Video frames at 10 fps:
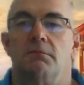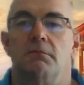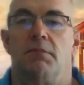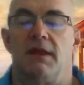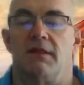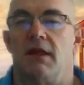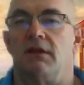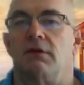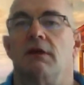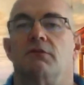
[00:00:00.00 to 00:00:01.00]
pay the land
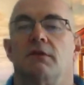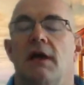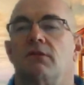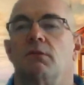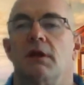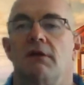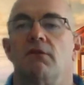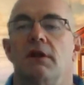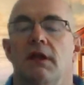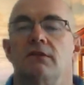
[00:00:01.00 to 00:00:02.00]
transfer tax,
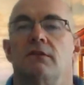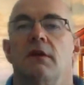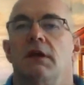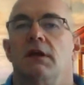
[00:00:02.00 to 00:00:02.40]
whatever it is.